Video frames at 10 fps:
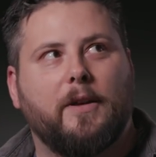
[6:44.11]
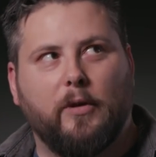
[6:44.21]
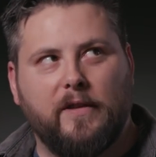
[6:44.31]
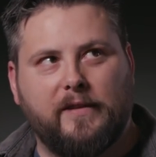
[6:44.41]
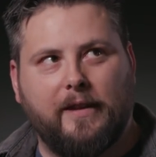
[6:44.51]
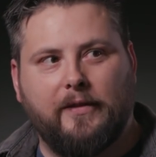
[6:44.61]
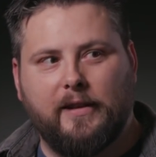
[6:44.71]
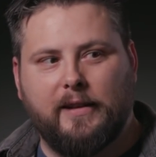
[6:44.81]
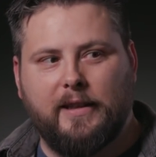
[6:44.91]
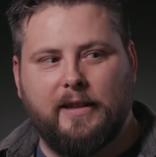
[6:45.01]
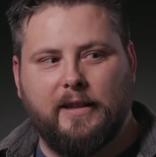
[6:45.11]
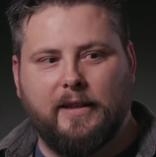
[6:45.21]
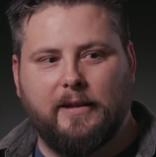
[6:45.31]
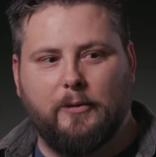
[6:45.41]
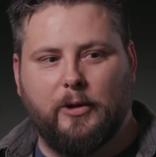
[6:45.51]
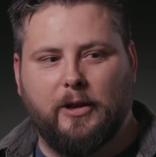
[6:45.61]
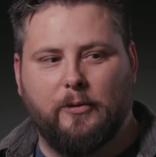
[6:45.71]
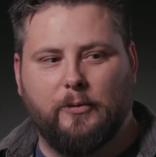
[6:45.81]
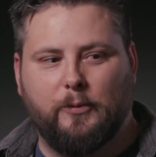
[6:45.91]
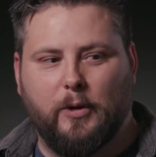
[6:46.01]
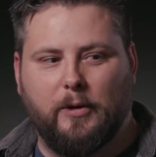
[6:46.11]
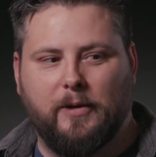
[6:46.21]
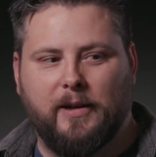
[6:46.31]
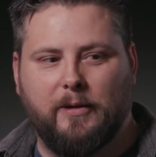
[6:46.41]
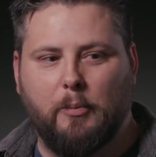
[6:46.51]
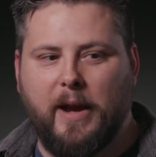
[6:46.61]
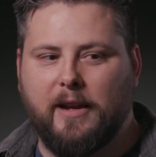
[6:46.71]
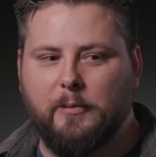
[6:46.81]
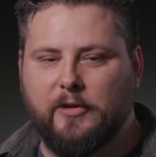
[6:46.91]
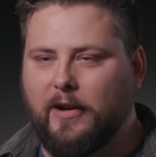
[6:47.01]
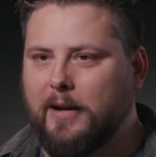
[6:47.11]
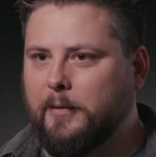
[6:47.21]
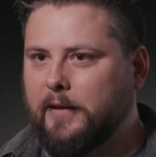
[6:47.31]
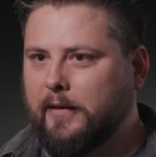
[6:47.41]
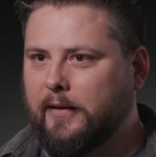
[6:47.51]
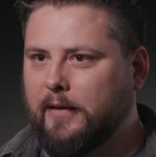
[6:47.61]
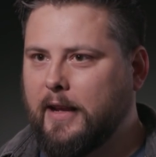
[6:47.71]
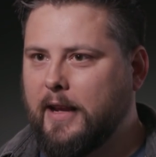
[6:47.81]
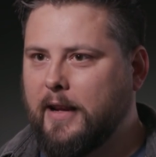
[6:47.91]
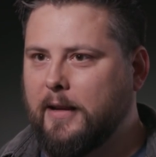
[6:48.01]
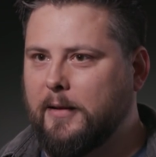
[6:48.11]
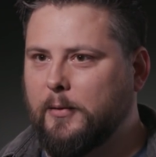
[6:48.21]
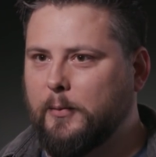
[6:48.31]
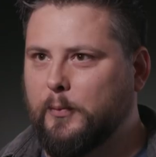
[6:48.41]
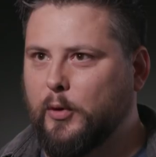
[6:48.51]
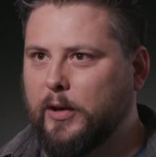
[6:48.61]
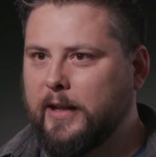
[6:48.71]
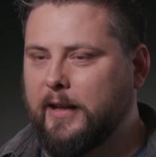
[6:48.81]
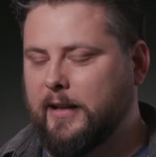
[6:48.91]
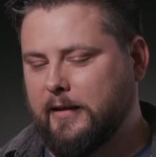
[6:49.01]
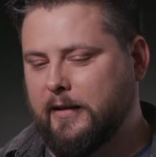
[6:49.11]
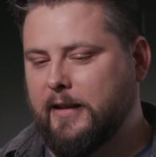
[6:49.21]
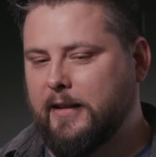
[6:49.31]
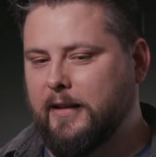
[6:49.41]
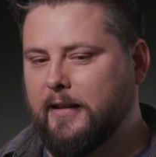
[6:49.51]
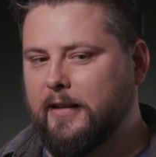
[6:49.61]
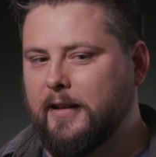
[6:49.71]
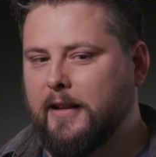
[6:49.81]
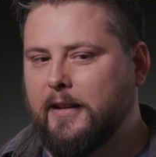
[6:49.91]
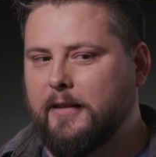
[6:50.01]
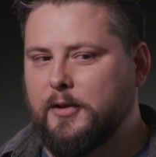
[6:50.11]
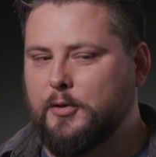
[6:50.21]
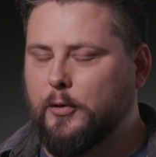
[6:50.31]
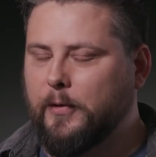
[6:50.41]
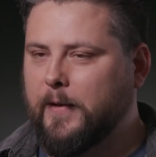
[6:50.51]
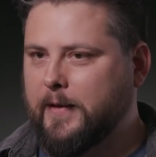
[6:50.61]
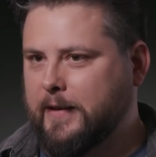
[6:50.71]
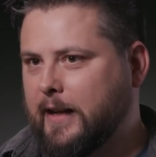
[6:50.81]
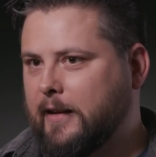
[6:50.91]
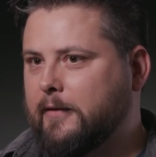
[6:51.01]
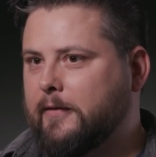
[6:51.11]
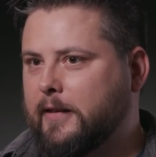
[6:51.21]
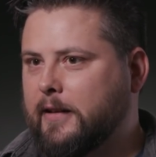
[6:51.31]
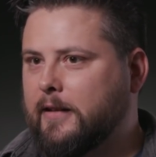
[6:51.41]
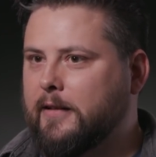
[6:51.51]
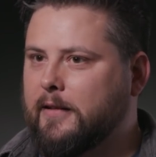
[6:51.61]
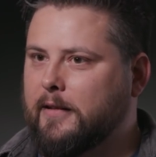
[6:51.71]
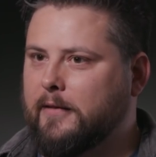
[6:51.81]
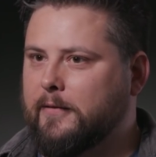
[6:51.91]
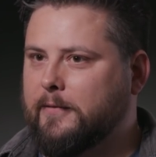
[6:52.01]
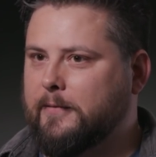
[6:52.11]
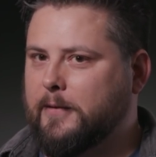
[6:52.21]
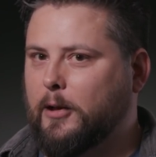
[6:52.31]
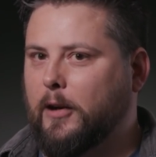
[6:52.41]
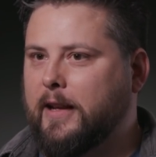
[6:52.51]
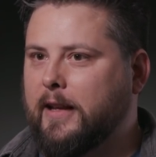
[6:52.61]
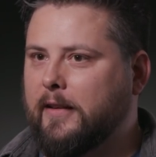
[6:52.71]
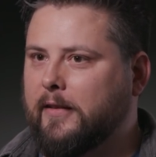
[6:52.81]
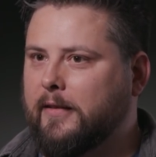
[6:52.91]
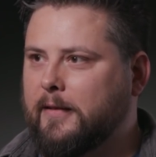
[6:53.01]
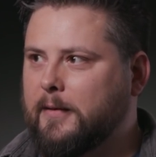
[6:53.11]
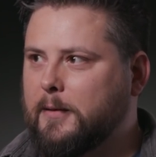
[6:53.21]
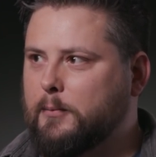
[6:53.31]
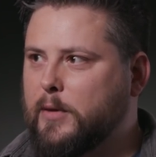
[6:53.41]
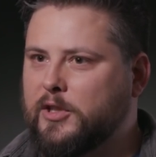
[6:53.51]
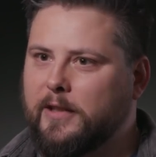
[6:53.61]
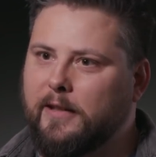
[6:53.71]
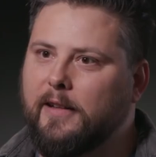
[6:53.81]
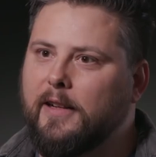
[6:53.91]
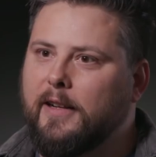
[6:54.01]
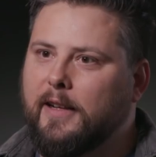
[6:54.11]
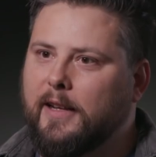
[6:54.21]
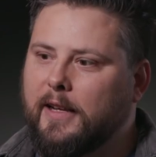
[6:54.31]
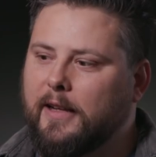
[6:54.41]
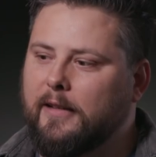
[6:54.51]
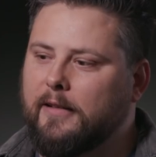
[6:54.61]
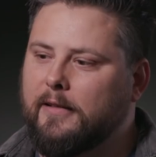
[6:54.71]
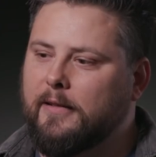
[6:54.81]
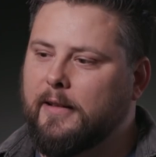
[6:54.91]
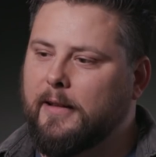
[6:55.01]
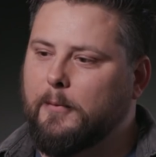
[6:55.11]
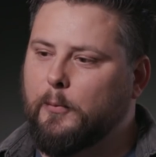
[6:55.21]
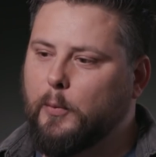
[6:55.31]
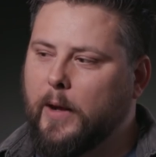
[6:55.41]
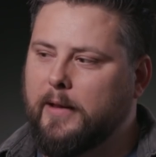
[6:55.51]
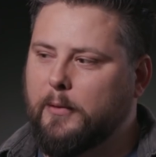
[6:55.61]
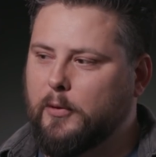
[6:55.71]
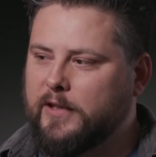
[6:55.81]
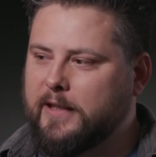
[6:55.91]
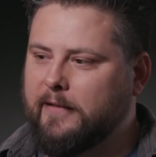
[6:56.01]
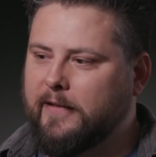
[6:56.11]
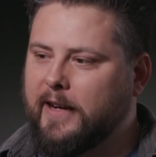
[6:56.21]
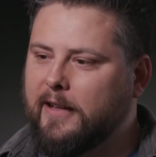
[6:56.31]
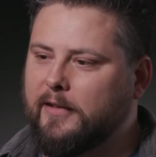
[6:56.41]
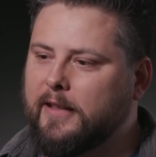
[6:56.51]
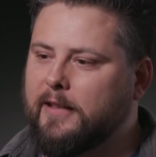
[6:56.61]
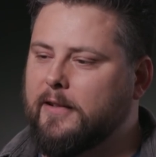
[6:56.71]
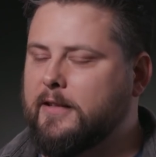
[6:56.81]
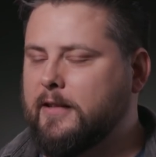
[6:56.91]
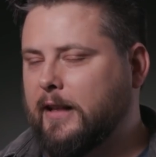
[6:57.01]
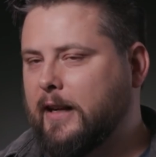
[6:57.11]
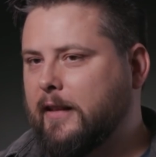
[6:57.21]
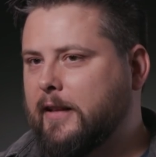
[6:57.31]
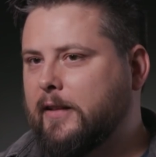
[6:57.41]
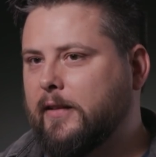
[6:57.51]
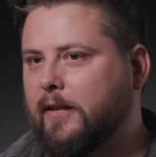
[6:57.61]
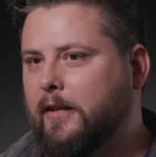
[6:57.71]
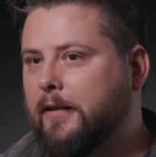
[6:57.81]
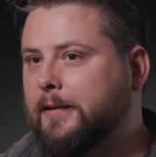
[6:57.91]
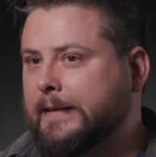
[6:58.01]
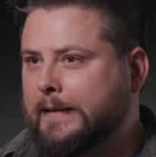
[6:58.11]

well, there's definitely, uh, you know, we're, we're back in Metropolis, and we're getting into the, uh, the truth side of, uh, of Clark Kent's mission. And I think we're just going to find out that there's a lot of things that are